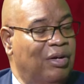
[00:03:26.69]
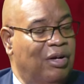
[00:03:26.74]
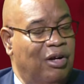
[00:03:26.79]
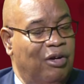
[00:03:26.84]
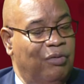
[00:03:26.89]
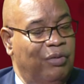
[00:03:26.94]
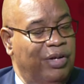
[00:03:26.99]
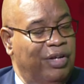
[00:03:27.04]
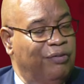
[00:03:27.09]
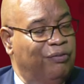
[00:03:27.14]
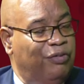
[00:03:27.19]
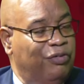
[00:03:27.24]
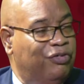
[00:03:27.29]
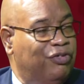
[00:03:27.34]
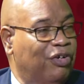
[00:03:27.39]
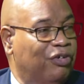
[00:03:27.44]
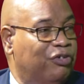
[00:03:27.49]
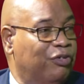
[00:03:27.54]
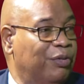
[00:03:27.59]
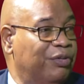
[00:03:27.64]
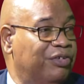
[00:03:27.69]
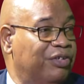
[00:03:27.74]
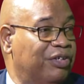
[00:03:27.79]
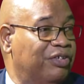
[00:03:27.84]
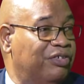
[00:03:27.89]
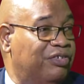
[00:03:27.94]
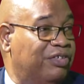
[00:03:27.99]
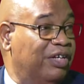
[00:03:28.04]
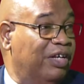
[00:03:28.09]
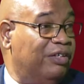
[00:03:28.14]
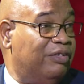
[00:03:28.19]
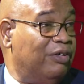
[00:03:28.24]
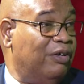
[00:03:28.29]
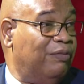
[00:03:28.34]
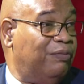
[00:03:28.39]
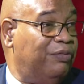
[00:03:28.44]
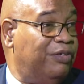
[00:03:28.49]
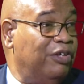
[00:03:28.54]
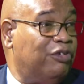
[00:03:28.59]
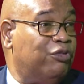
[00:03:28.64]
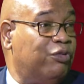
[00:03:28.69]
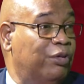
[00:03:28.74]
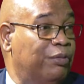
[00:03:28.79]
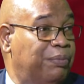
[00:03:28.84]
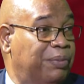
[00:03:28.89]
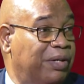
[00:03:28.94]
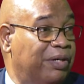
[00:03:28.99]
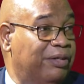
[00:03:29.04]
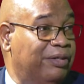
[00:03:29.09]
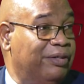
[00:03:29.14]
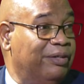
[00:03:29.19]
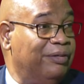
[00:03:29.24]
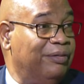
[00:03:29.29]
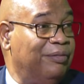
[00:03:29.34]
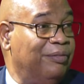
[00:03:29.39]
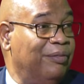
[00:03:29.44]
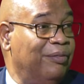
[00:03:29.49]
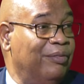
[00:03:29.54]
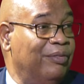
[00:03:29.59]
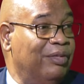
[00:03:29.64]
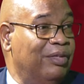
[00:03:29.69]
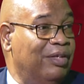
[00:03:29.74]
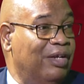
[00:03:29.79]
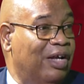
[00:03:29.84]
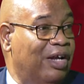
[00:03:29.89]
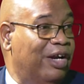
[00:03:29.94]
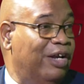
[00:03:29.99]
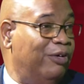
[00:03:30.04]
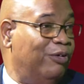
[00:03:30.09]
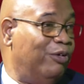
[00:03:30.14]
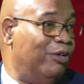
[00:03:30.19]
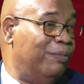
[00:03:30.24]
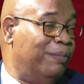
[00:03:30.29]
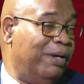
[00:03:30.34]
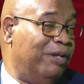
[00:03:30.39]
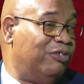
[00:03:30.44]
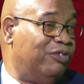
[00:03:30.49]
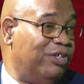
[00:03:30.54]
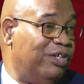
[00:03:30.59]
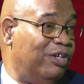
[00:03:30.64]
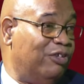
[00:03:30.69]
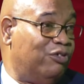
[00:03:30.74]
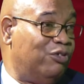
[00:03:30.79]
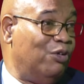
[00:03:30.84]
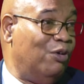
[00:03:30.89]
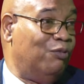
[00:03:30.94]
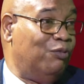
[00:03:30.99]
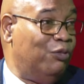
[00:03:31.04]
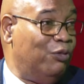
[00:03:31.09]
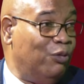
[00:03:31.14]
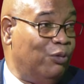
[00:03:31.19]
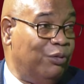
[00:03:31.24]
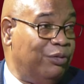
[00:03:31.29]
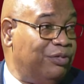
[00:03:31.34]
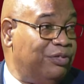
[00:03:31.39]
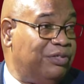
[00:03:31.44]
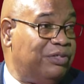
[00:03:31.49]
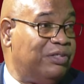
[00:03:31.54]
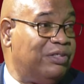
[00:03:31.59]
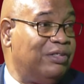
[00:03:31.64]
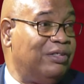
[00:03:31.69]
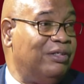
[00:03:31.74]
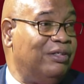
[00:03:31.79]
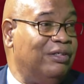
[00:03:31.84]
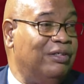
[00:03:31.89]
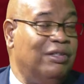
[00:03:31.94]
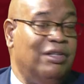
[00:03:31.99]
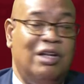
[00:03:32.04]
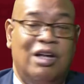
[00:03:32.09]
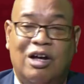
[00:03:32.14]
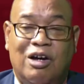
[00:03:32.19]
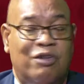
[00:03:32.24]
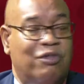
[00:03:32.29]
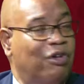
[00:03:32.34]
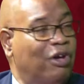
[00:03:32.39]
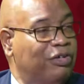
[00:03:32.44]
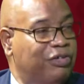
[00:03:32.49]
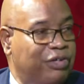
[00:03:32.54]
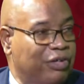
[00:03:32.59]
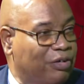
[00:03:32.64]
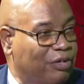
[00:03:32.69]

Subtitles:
Our infrastructure was in a state of disrepair. Mm-hmm. And I know you mentioned the issue of roads. Yeah. Across the